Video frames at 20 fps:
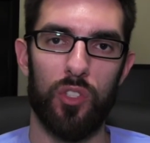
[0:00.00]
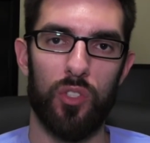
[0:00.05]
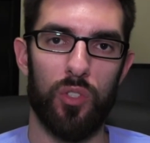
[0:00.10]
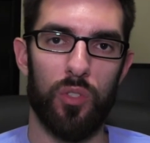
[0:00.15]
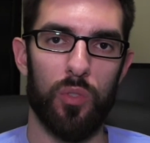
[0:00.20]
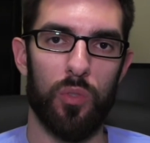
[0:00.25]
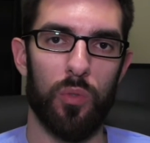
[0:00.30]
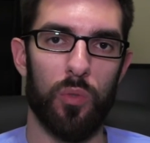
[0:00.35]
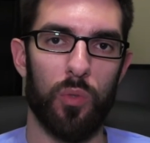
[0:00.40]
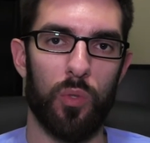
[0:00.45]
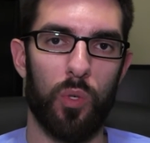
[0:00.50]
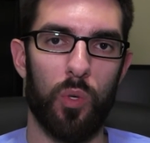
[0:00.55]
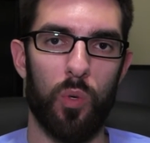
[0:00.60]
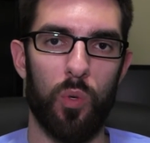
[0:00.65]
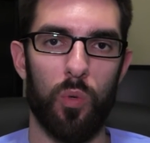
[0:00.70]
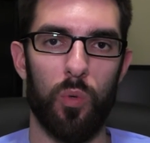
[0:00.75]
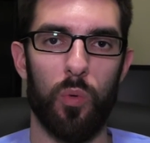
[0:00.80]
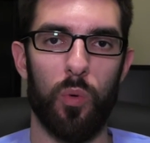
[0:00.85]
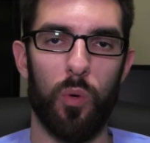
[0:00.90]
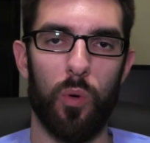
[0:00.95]
to
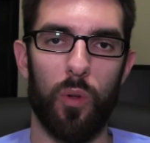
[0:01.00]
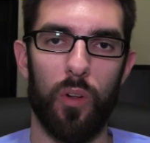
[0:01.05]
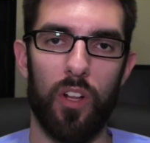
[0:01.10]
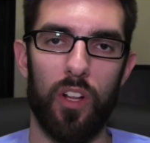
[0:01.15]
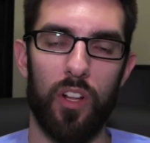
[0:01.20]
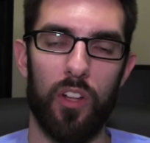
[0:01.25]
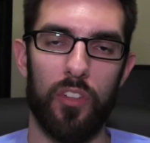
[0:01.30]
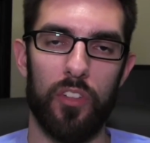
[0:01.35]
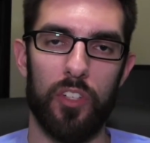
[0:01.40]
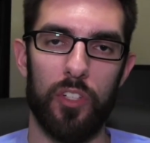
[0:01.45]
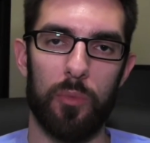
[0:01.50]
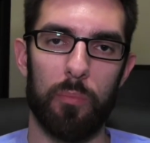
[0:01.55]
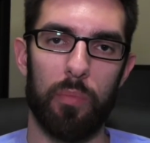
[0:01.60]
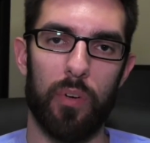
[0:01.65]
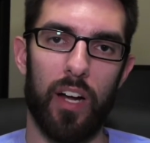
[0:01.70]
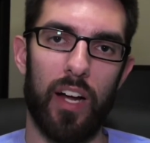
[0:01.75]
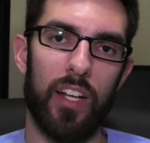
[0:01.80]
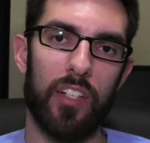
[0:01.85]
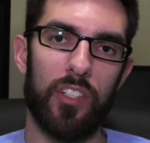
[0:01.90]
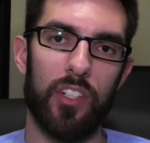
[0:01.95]
cool these
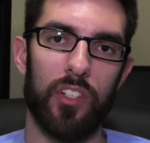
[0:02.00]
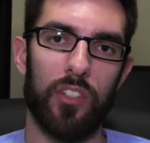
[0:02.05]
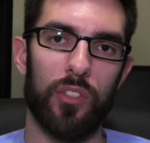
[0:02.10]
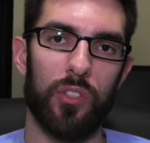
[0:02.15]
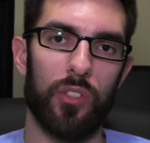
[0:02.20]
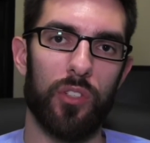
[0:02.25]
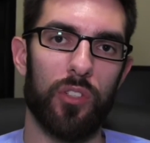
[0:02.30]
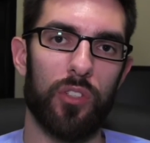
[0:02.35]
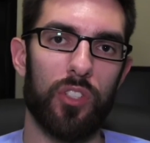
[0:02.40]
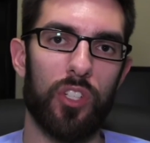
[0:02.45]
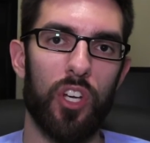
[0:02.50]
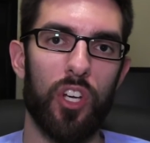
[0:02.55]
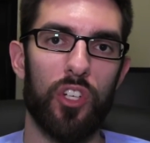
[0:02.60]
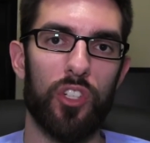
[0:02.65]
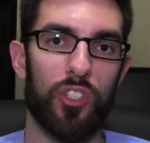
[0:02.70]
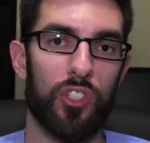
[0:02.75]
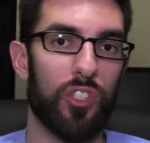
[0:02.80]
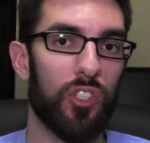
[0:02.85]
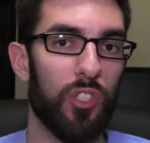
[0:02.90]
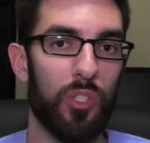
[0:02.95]
processors.
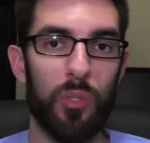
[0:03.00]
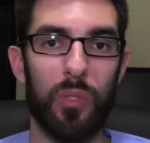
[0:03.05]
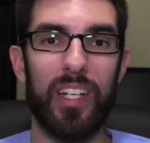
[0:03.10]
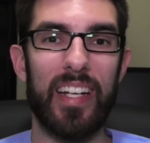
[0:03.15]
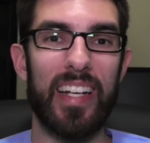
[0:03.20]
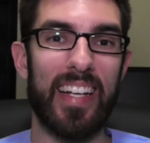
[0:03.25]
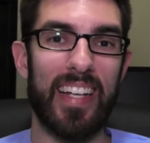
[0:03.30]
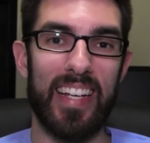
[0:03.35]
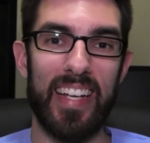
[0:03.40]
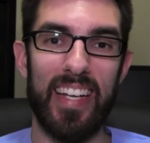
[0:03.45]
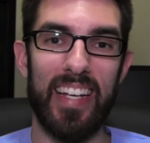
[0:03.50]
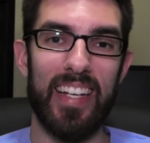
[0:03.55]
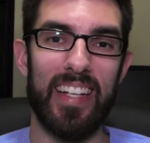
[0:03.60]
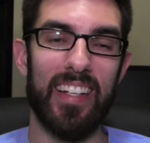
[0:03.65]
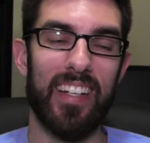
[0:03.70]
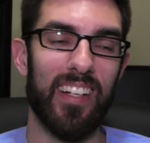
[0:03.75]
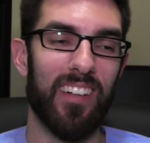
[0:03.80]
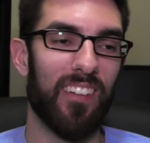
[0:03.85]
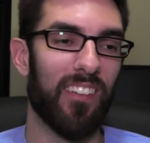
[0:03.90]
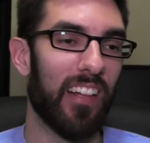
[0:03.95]
So you can
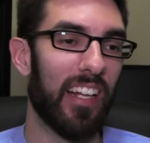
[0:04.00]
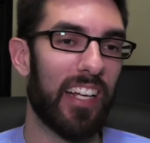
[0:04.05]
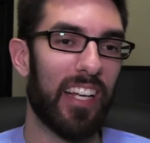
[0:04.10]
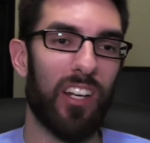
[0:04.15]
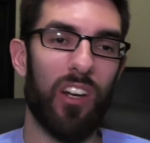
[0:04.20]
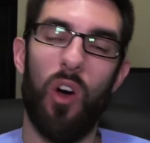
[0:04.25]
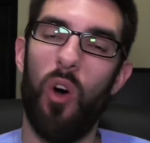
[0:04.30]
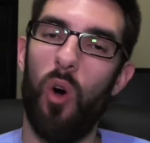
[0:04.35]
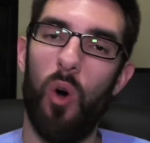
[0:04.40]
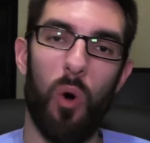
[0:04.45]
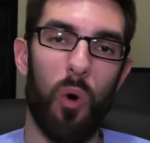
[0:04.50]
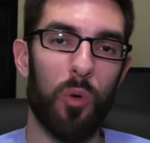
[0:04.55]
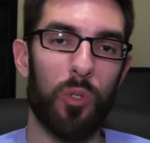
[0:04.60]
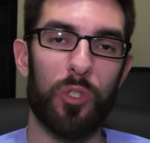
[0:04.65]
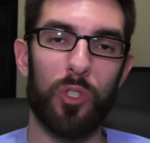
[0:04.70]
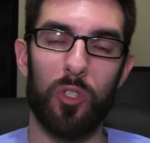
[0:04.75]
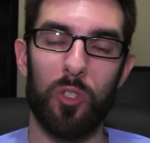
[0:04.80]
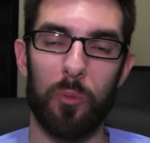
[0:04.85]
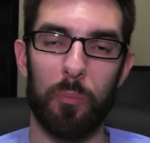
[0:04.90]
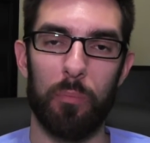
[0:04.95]
get like an
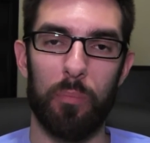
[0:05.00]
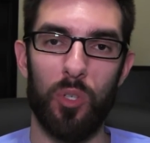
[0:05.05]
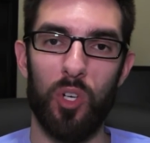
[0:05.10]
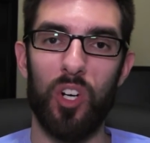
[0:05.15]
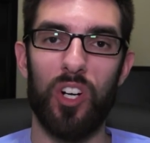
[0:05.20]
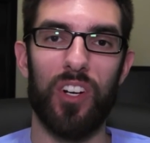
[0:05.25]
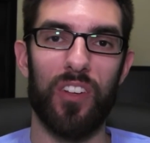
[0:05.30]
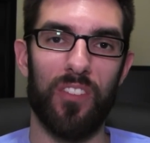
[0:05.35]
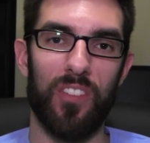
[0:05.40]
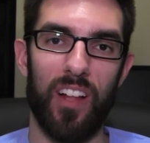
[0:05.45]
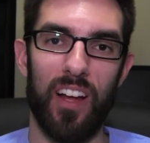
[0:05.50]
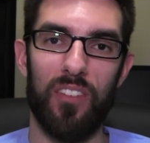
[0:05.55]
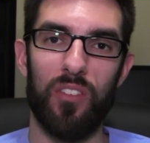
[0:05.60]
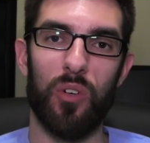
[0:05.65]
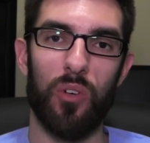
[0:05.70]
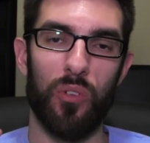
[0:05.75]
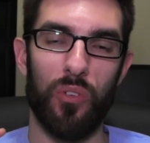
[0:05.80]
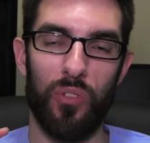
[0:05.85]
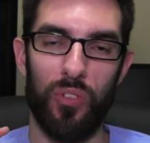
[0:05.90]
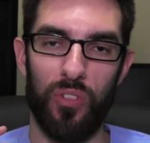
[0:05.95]
ultrabook
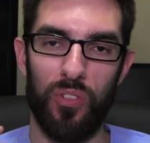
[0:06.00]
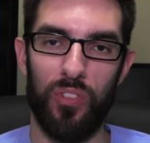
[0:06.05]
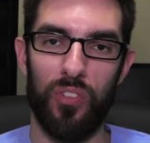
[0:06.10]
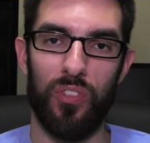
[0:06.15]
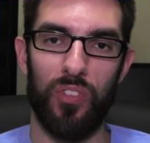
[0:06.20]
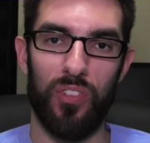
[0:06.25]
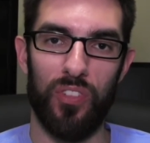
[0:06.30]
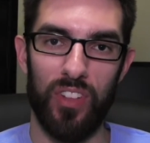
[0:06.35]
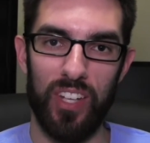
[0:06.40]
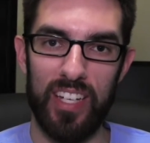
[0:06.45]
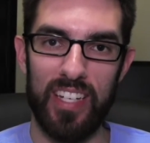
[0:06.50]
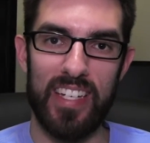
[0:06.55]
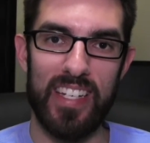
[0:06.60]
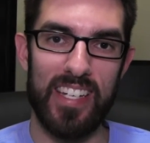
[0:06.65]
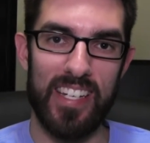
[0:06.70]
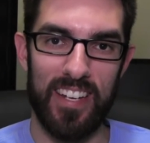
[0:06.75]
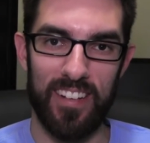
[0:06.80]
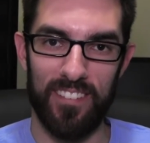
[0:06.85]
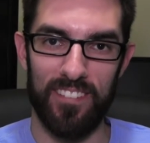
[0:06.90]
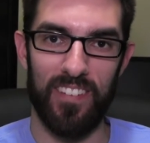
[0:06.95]
level
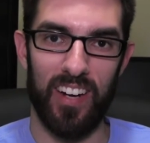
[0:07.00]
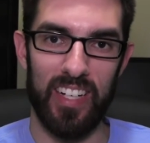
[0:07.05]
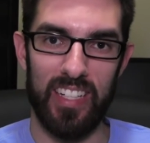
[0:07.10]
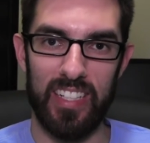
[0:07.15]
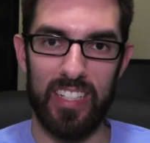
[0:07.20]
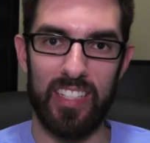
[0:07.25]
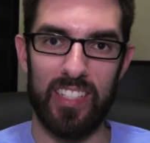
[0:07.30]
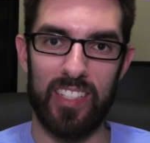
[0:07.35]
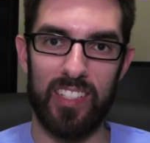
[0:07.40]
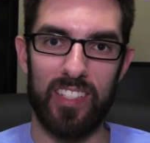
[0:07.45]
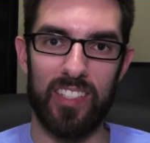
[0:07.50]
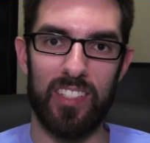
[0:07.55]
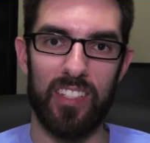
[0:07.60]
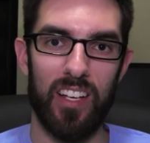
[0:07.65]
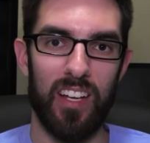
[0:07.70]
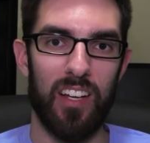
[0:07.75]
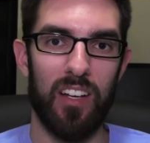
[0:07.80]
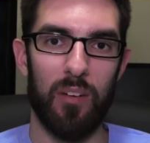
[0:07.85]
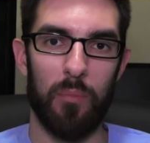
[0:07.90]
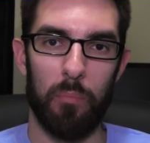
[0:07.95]
thin device,
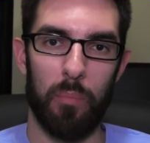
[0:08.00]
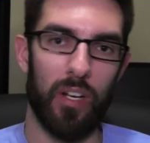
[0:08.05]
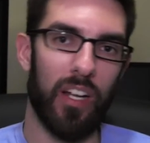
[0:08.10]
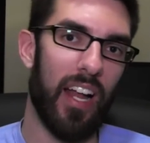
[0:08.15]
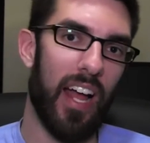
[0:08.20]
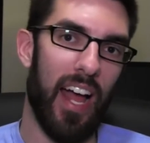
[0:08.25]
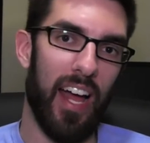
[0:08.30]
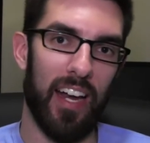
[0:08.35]
but